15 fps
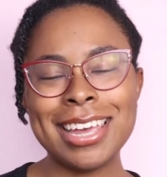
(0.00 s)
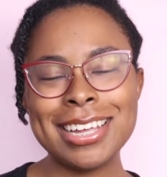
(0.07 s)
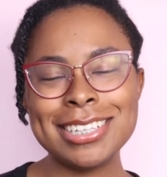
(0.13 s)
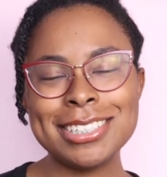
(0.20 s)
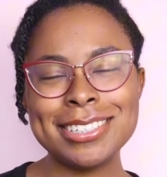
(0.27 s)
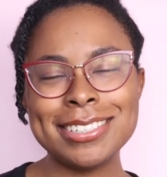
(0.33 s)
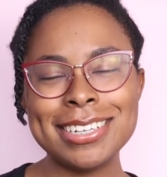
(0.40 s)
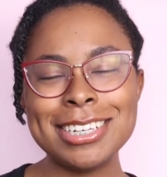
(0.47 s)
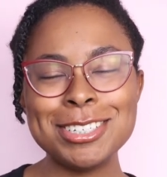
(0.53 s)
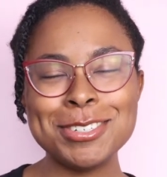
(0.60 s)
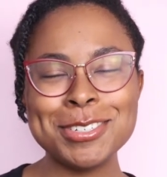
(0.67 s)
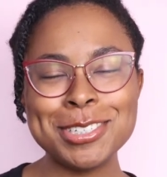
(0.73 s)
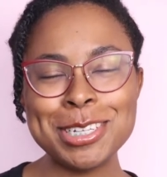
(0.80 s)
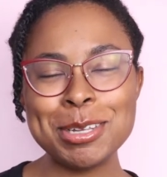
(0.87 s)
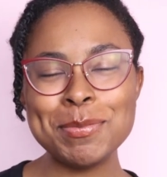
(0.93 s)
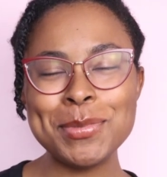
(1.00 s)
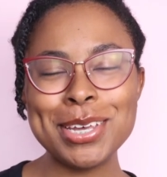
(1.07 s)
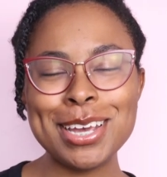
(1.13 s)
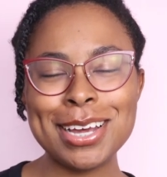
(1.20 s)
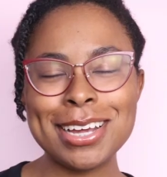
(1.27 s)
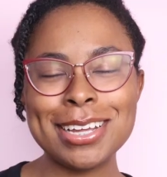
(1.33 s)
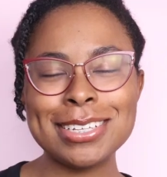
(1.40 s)
It's interesting
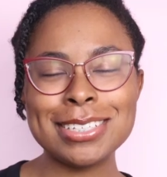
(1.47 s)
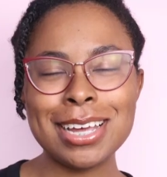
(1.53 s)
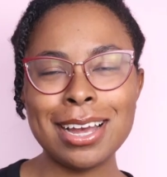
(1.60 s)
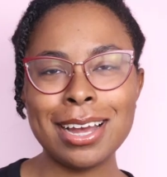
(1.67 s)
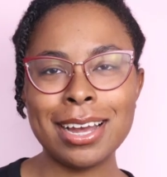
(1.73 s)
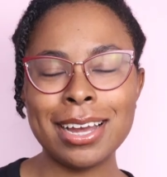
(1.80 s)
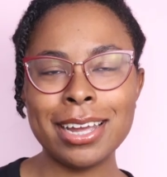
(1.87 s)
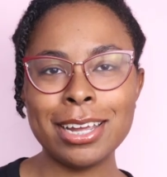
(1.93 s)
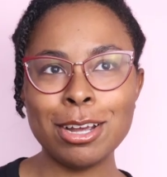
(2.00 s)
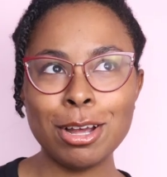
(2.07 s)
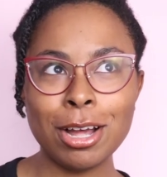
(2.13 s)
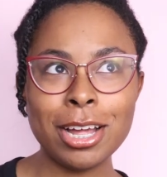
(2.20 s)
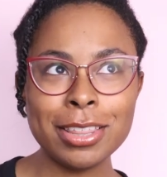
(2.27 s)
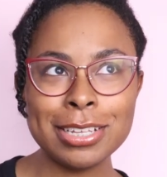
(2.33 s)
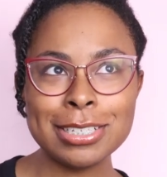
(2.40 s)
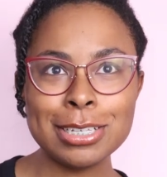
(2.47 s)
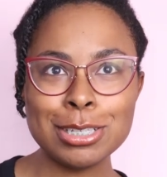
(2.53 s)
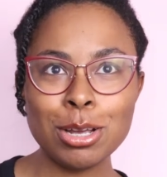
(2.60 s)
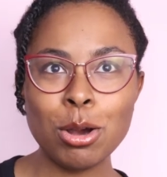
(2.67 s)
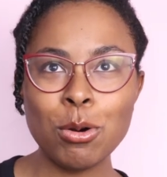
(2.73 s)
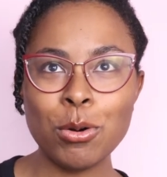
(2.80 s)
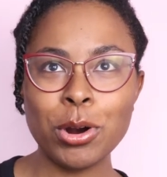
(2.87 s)
because I got this as
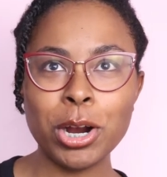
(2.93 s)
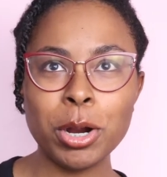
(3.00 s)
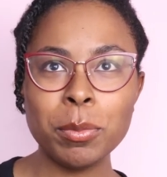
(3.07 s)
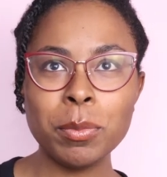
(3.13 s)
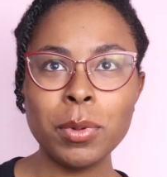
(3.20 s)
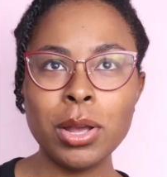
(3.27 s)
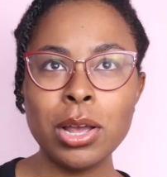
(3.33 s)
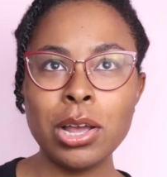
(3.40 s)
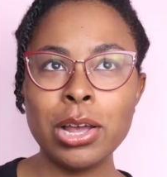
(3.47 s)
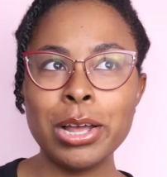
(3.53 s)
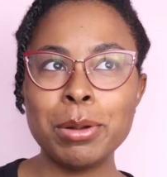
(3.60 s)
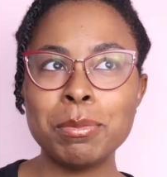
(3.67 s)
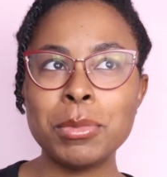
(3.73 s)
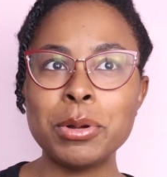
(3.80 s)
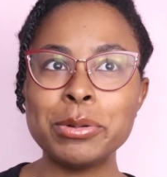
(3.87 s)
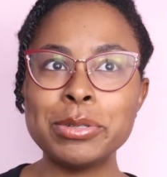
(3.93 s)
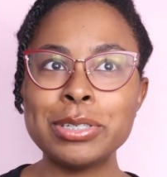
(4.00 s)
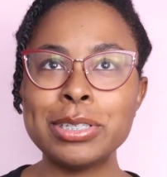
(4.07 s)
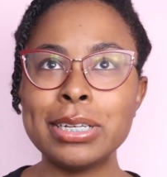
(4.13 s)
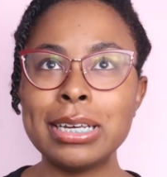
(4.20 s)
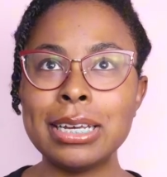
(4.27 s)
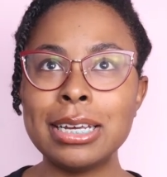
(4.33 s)
a corm,
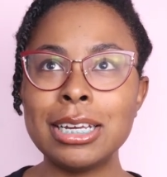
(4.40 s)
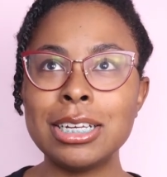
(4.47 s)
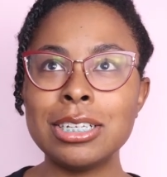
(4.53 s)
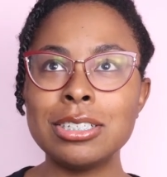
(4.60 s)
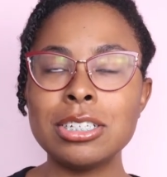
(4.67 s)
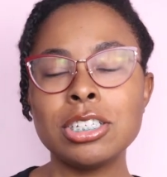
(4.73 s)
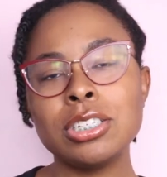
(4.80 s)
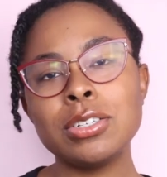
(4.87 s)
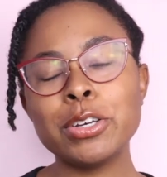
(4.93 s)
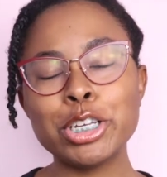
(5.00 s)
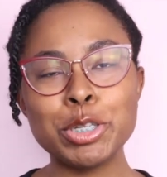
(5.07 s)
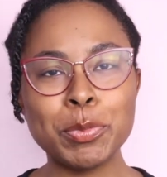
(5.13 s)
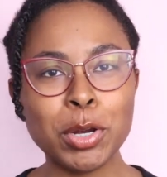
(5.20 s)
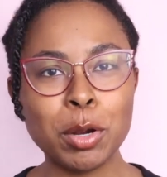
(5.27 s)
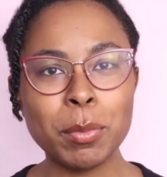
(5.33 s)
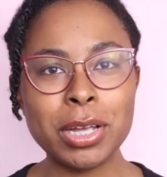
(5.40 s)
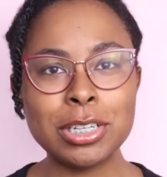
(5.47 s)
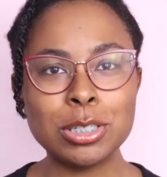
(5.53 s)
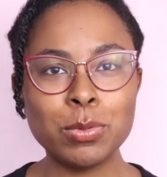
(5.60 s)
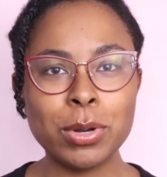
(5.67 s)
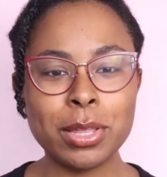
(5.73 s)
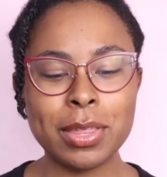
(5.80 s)
mostly just to
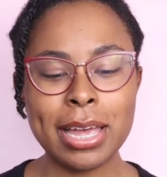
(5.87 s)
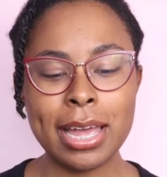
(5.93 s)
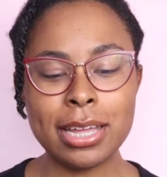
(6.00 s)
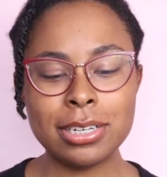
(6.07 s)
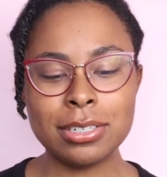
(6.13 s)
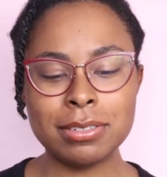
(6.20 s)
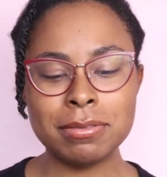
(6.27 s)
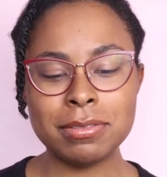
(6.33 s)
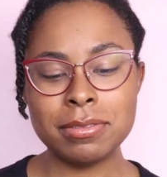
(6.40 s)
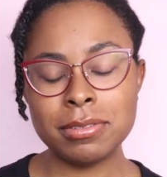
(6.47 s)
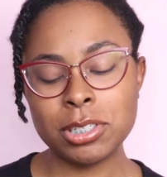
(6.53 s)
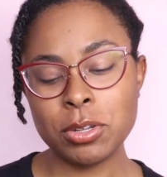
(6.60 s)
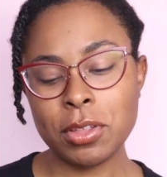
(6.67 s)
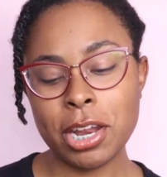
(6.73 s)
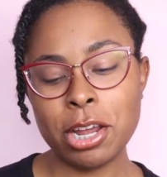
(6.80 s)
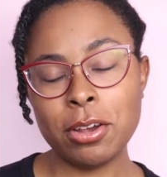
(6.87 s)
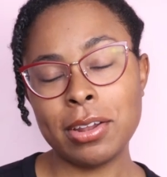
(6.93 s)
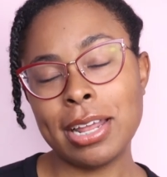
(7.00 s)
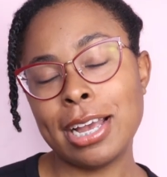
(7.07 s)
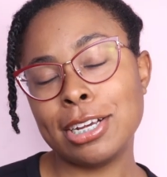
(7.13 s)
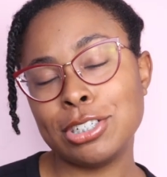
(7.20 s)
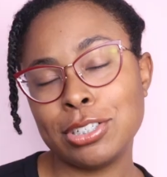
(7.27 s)
experiment with and so that I
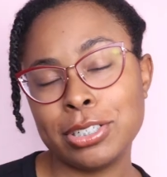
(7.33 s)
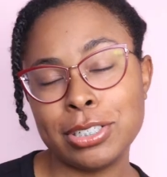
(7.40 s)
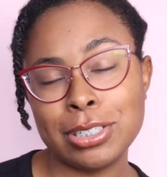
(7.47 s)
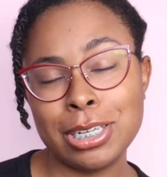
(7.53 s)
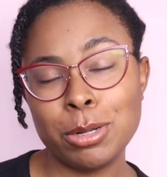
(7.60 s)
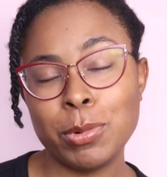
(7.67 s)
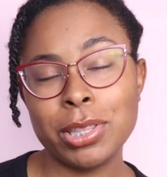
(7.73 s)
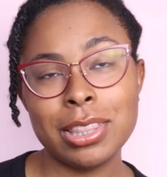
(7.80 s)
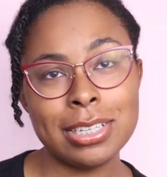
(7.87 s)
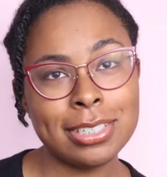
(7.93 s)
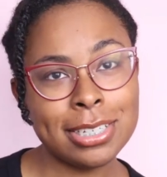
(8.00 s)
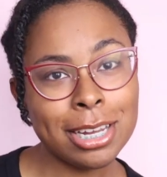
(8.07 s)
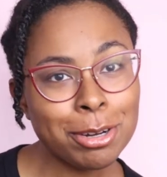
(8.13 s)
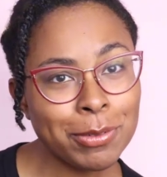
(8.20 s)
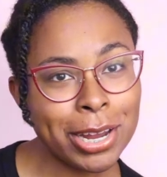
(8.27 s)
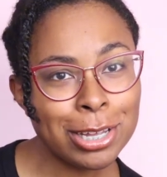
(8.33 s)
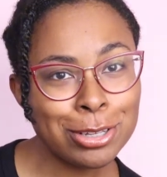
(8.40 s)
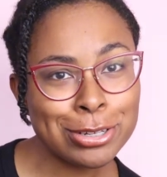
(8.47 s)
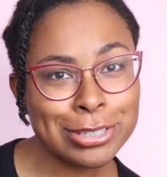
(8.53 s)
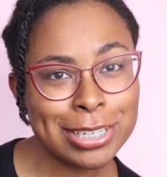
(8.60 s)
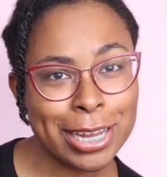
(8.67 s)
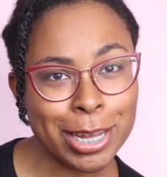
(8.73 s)
could actually see what the stingray
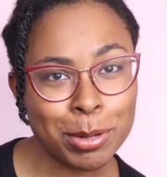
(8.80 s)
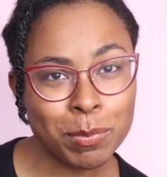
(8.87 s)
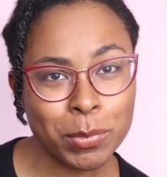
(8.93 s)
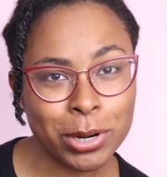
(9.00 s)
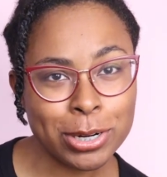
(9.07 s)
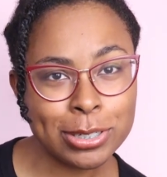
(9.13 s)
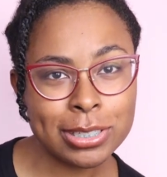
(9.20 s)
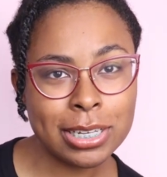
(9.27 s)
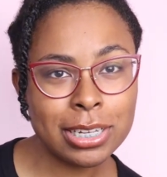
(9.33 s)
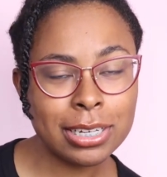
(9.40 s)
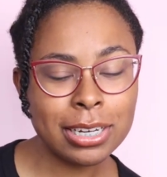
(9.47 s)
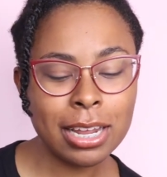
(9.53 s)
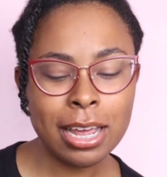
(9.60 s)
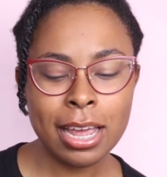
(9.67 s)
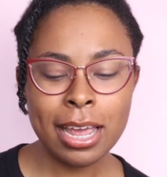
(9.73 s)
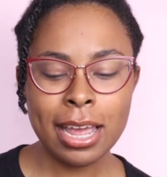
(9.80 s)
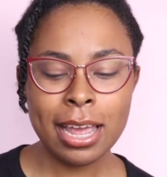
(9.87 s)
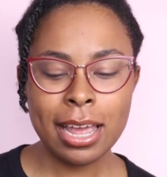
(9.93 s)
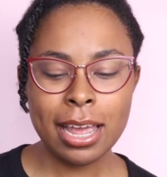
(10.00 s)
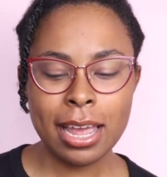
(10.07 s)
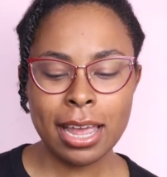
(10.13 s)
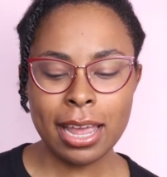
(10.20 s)
looks like in person.
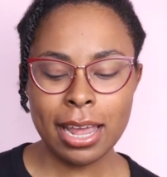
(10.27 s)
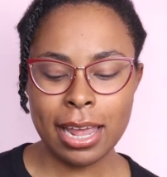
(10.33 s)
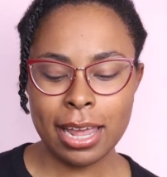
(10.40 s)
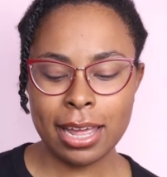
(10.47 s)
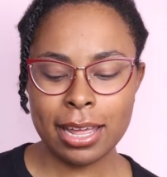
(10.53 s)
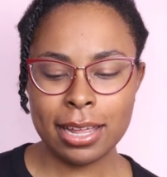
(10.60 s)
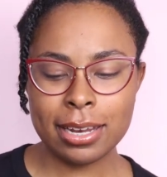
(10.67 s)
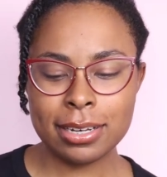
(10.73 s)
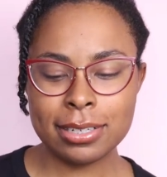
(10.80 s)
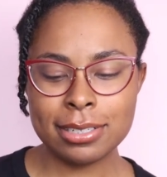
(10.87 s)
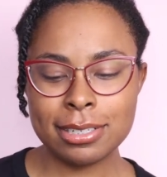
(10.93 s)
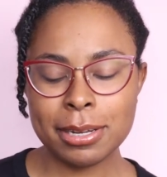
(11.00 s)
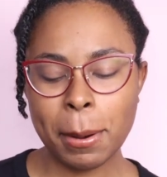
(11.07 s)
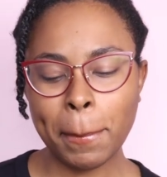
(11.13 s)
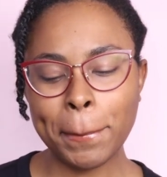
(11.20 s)
And